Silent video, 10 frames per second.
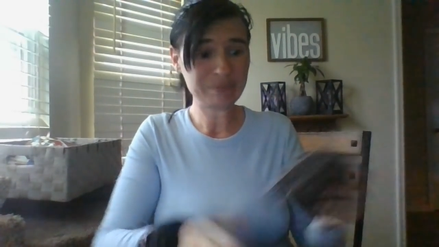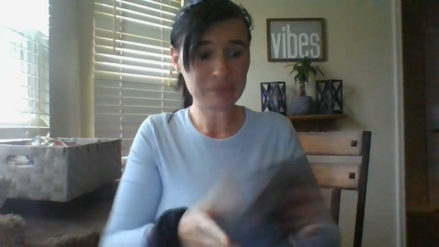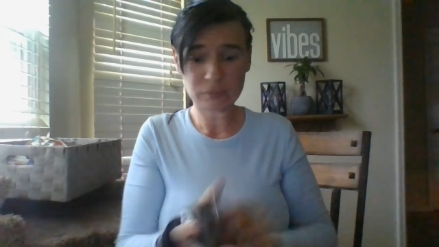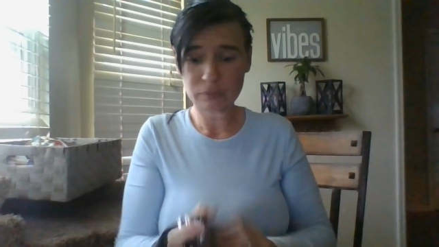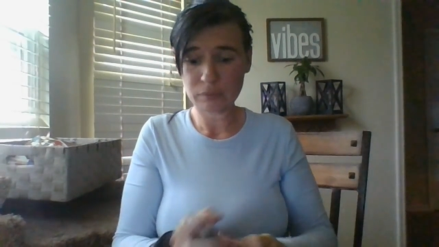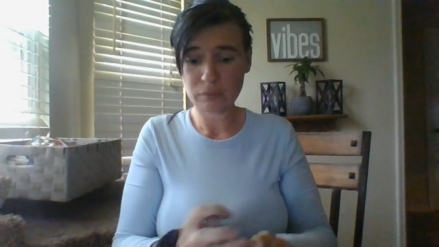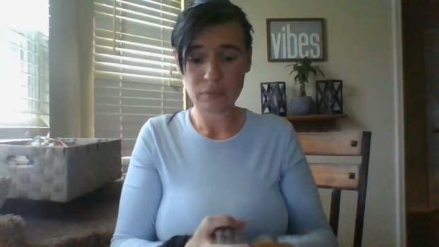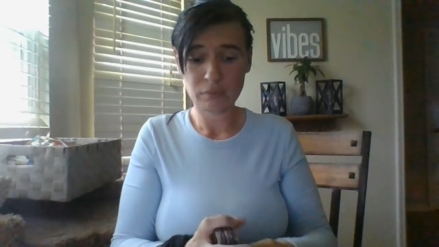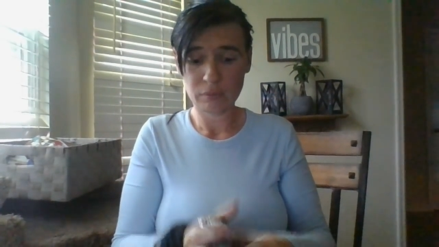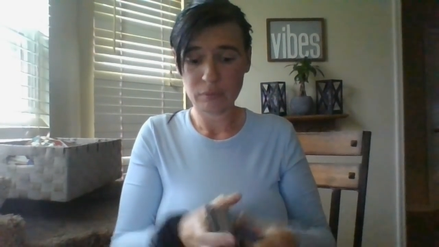
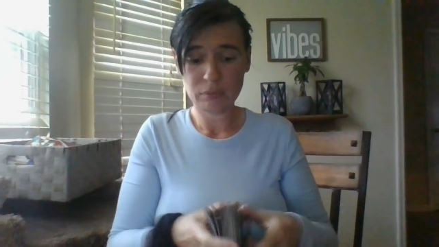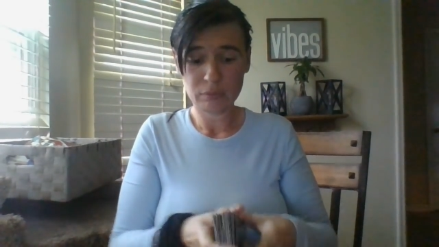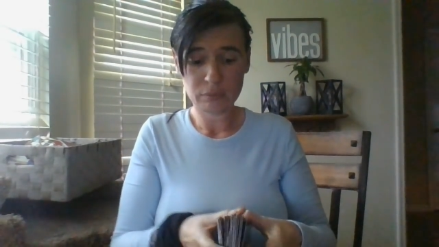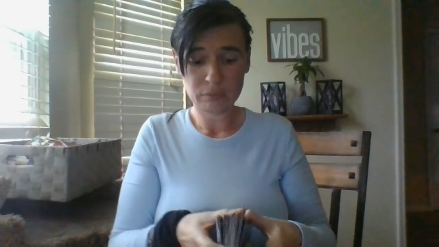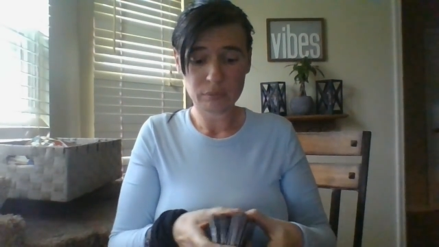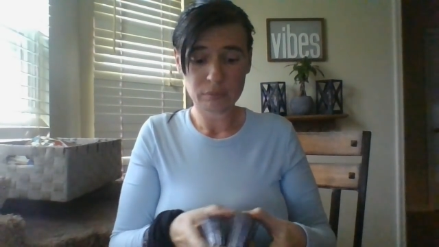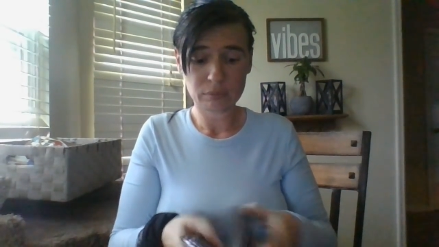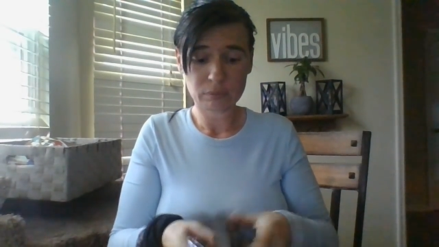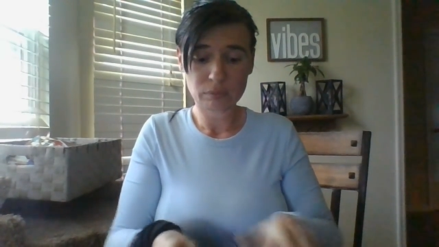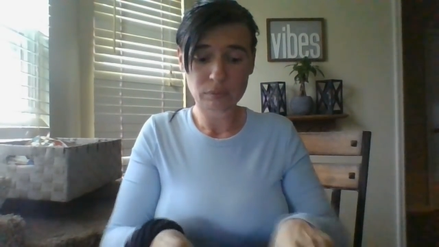
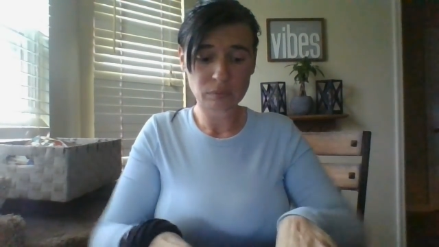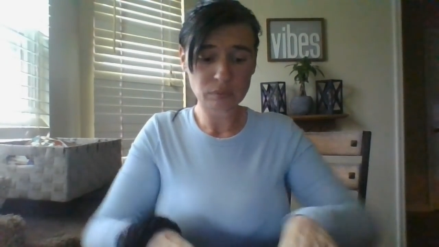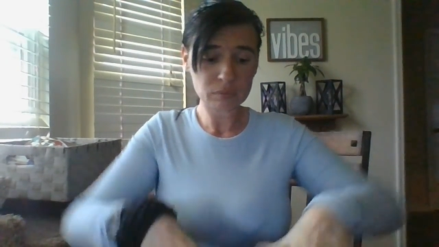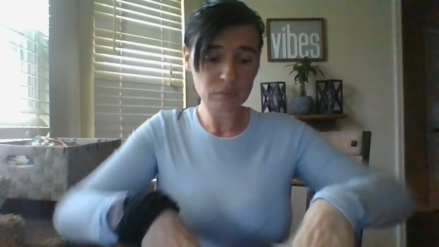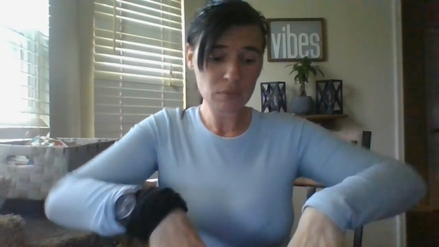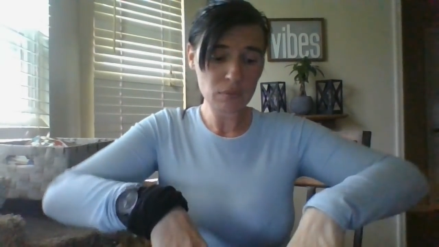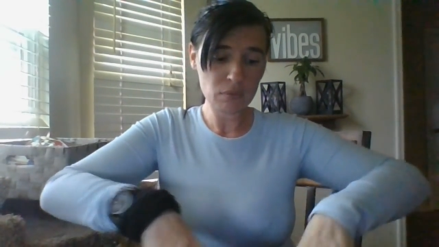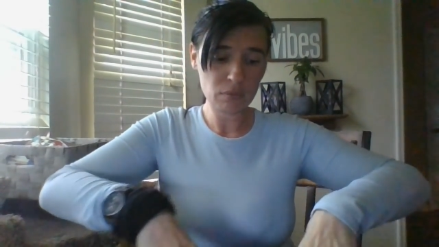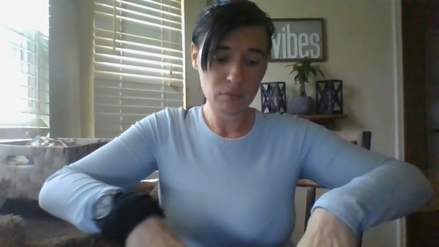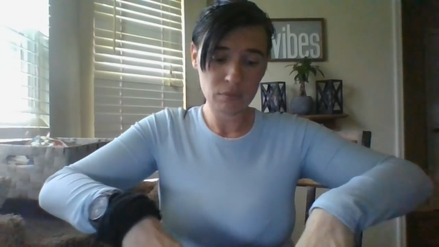
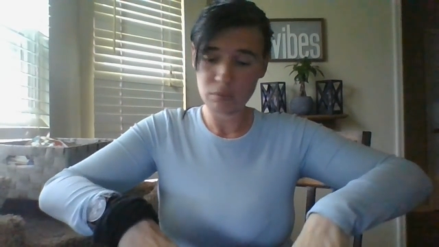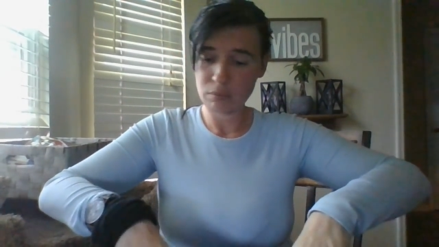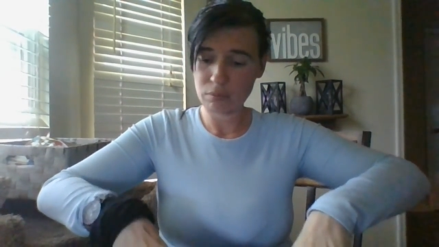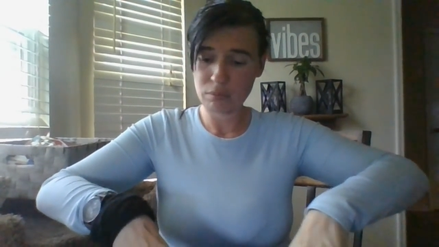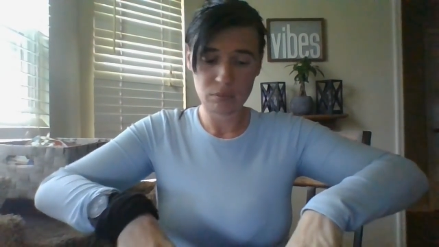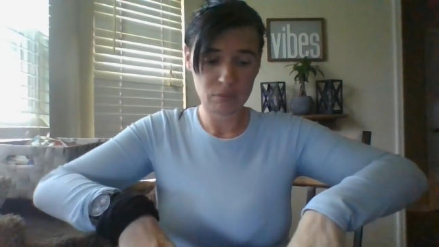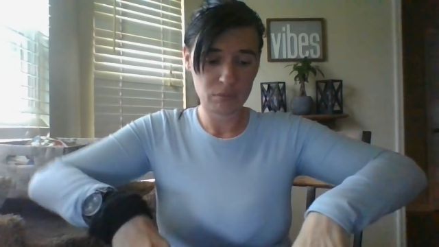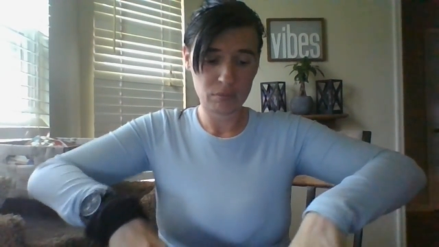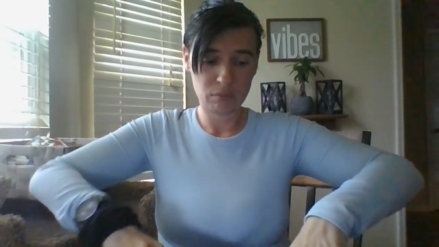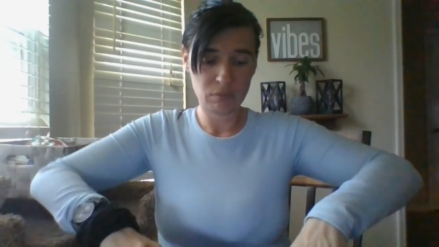
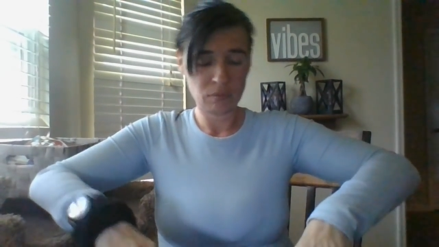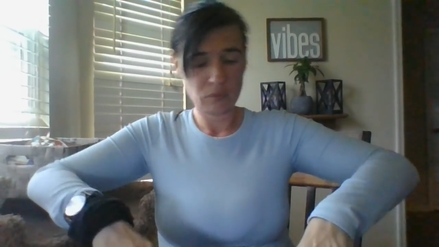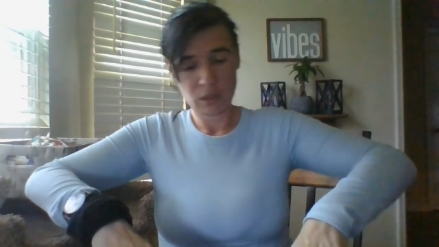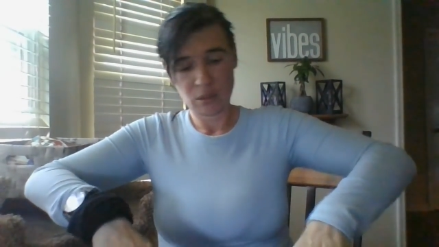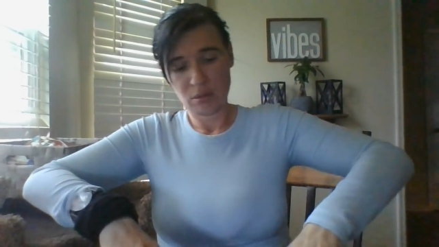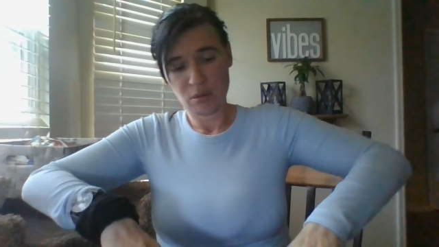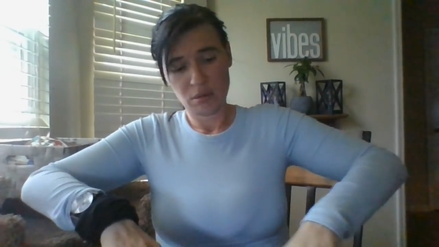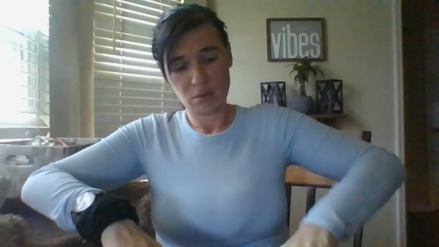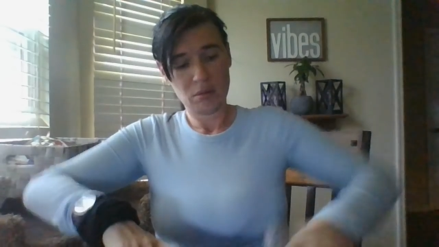(silence)